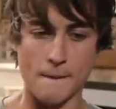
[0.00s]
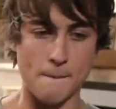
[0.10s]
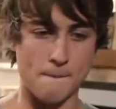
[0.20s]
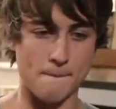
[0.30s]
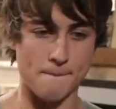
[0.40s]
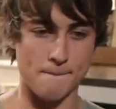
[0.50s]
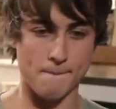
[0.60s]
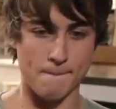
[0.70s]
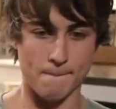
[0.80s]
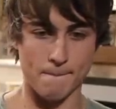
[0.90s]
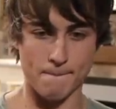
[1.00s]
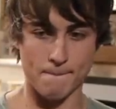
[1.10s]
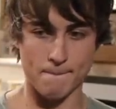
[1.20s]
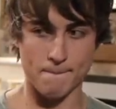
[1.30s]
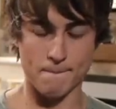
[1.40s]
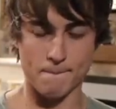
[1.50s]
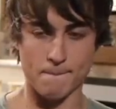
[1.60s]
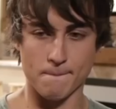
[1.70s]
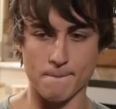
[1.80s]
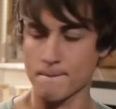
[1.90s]

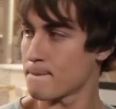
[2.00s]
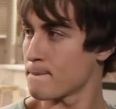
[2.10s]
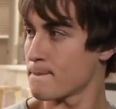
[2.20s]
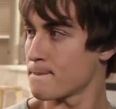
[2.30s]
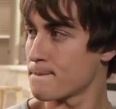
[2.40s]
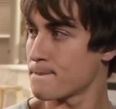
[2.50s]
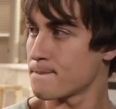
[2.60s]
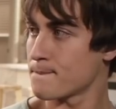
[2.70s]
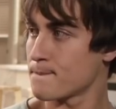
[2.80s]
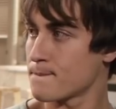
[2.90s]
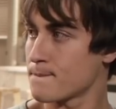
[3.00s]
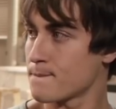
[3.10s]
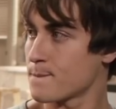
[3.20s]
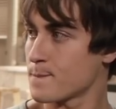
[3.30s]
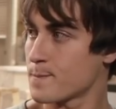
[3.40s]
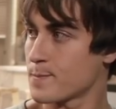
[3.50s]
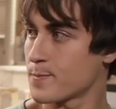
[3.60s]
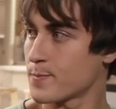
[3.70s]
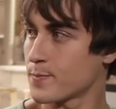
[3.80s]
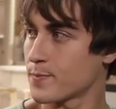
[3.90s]

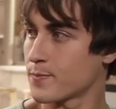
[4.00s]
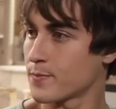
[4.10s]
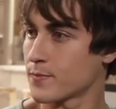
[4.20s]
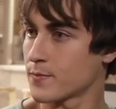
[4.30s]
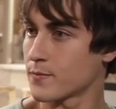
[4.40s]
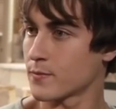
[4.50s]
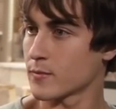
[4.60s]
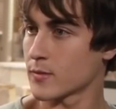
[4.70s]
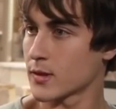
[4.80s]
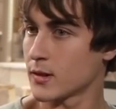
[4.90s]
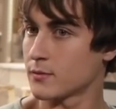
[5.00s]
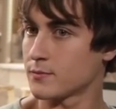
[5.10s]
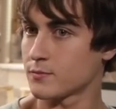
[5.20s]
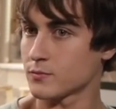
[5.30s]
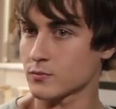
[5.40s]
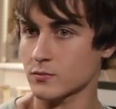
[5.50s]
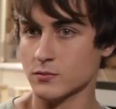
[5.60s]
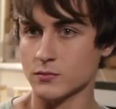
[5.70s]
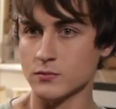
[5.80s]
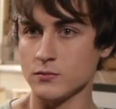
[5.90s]

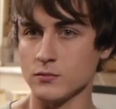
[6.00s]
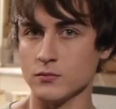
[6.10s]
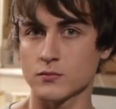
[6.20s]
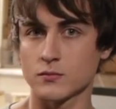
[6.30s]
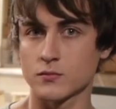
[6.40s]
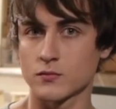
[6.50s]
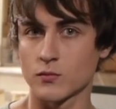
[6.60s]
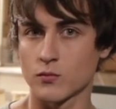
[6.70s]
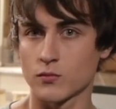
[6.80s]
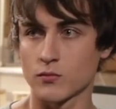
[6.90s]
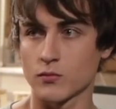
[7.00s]
The person shown says nothing.